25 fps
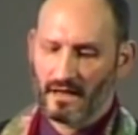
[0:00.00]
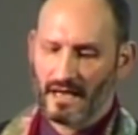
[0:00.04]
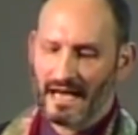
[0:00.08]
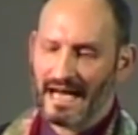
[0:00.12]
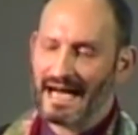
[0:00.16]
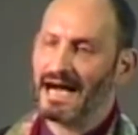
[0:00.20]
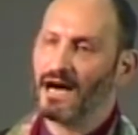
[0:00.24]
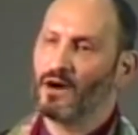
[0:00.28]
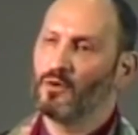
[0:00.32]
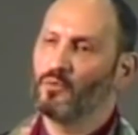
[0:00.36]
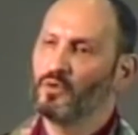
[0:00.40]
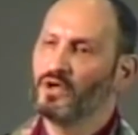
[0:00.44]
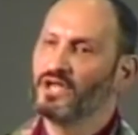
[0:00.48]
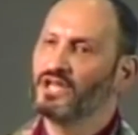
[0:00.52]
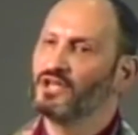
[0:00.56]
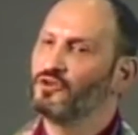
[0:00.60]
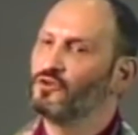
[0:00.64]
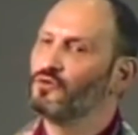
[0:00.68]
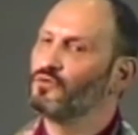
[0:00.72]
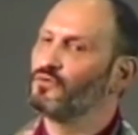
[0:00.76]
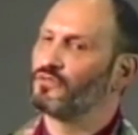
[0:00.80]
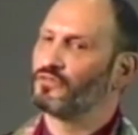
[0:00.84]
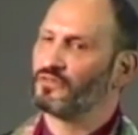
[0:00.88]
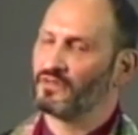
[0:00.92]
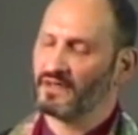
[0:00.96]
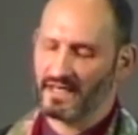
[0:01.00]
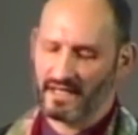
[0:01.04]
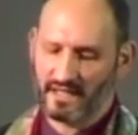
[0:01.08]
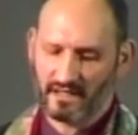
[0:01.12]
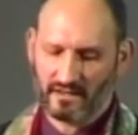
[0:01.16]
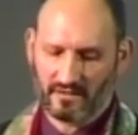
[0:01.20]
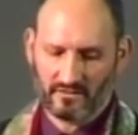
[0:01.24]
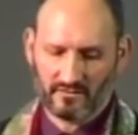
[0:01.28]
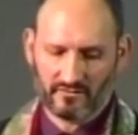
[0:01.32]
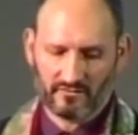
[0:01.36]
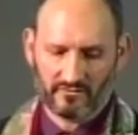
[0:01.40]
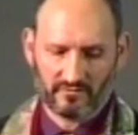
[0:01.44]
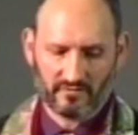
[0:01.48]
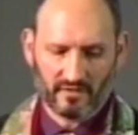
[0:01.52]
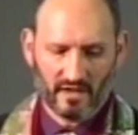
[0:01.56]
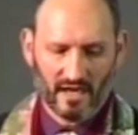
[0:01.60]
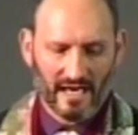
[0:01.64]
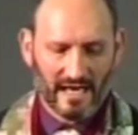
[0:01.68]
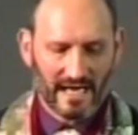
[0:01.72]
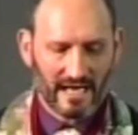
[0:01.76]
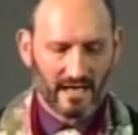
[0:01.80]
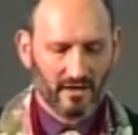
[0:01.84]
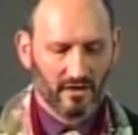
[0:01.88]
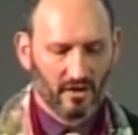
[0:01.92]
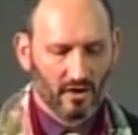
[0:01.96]
how we do things
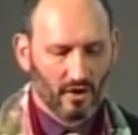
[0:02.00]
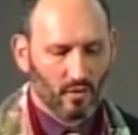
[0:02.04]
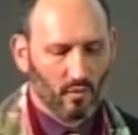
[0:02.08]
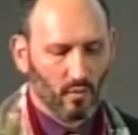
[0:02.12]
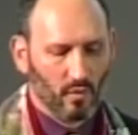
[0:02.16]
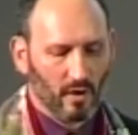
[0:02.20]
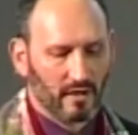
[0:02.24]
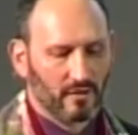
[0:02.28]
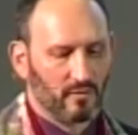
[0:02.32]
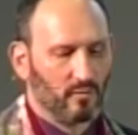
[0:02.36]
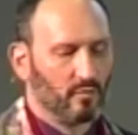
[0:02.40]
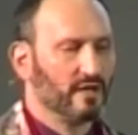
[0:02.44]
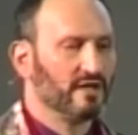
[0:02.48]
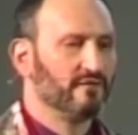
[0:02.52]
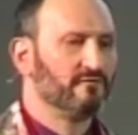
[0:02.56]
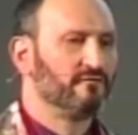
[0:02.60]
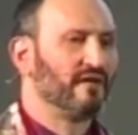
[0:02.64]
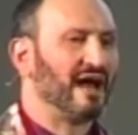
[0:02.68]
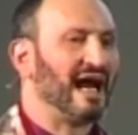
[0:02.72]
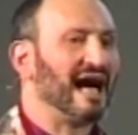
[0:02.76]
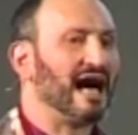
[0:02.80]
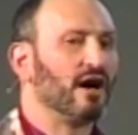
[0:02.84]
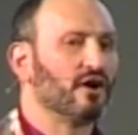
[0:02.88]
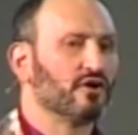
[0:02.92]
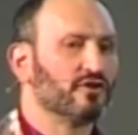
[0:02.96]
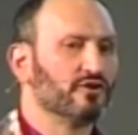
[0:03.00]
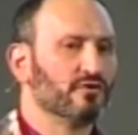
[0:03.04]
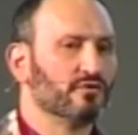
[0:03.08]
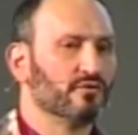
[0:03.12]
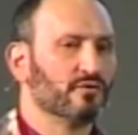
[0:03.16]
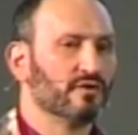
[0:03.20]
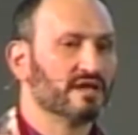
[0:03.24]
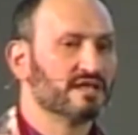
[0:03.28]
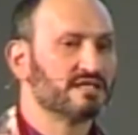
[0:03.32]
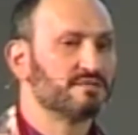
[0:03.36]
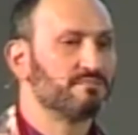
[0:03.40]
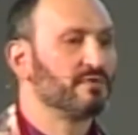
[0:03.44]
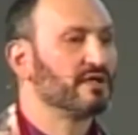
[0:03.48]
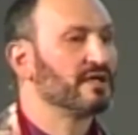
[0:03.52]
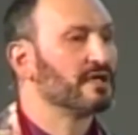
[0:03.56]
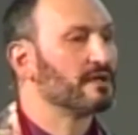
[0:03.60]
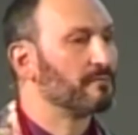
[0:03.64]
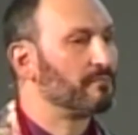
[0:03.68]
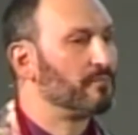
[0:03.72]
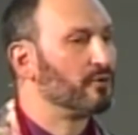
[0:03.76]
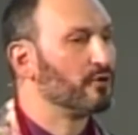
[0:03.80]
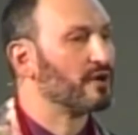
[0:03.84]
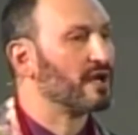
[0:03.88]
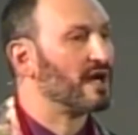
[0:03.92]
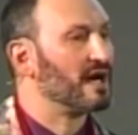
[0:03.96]
and what we value is
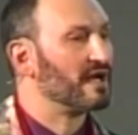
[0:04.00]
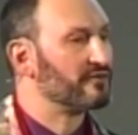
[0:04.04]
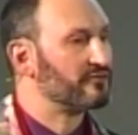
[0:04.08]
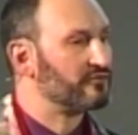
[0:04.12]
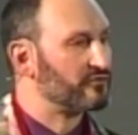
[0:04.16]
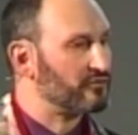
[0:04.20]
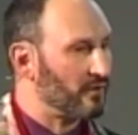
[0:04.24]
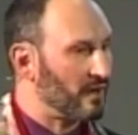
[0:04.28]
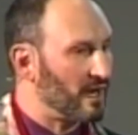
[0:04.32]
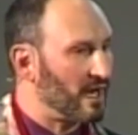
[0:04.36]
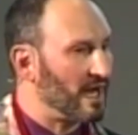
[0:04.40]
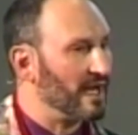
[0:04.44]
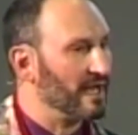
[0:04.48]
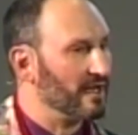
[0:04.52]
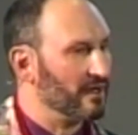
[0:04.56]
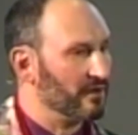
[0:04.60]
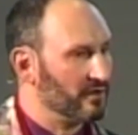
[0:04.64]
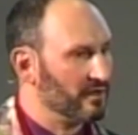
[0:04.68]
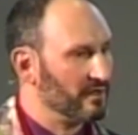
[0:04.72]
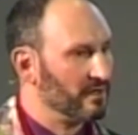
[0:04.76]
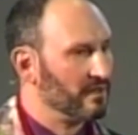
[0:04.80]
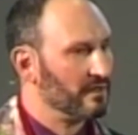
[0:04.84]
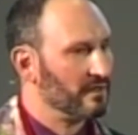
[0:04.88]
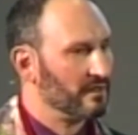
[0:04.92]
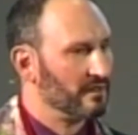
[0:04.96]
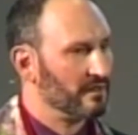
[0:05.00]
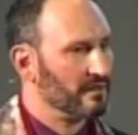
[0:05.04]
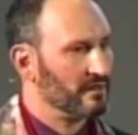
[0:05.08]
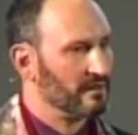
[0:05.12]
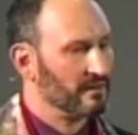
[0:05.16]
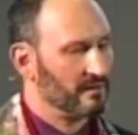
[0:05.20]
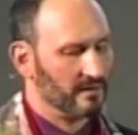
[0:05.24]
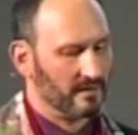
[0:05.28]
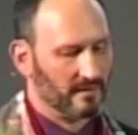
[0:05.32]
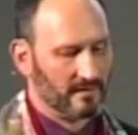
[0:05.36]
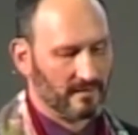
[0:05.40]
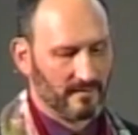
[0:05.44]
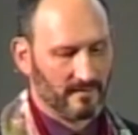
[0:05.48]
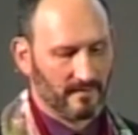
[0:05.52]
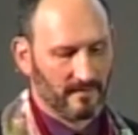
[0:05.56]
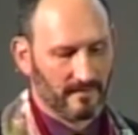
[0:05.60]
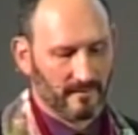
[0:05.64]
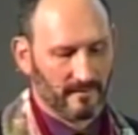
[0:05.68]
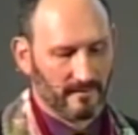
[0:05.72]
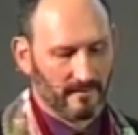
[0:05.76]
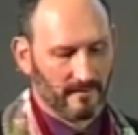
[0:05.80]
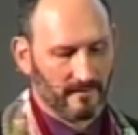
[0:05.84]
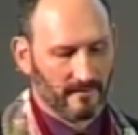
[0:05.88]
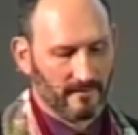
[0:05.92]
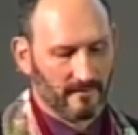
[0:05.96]
being put on trial.
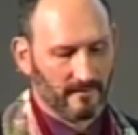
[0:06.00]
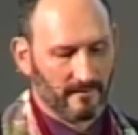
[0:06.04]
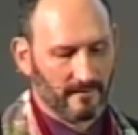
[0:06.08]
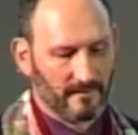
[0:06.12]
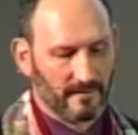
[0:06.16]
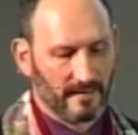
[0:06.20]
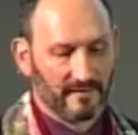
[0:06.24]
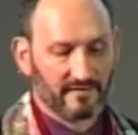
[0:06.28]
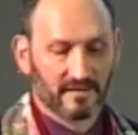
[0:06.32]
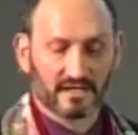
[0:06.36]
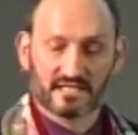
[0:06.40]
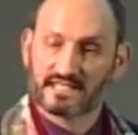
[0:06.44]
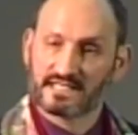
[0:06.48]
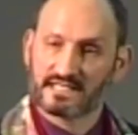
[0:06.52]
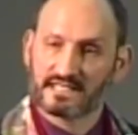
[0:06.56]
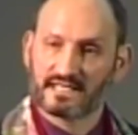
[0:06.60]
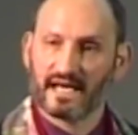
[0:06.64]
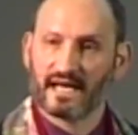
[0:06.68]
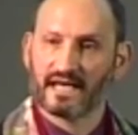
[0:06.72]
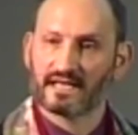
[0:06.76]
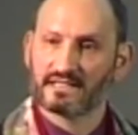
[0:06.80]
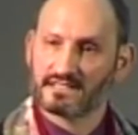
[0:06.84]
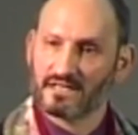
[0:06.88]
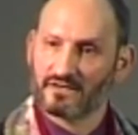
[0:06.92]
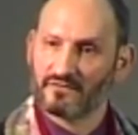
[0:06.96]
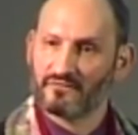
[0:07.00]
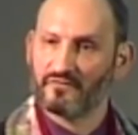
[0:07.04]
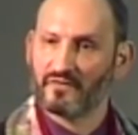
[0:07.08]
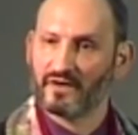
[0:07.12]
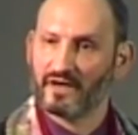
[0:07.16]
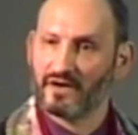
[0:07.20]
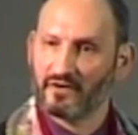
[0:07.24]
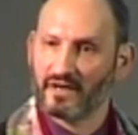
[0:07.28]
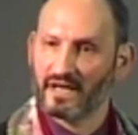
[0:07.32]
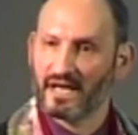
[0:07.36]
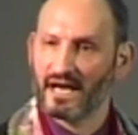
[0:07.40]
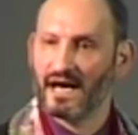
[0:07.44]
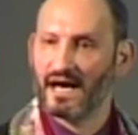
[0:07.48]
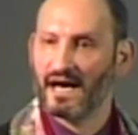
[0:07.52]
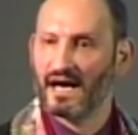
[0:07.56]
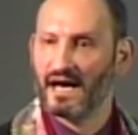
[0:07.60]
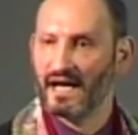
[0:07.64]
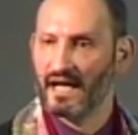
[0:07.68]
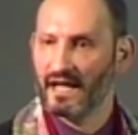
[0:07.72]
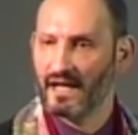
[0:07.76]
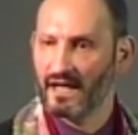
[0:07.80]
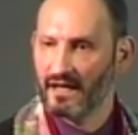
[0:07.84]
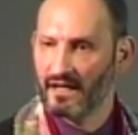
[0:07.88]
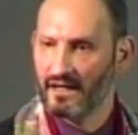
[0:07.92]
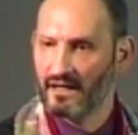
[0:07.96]
And the stakes are very
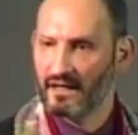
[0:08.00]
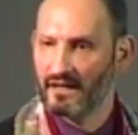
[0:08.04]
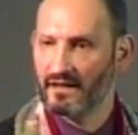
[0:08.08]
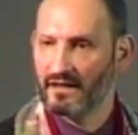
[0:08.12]
high.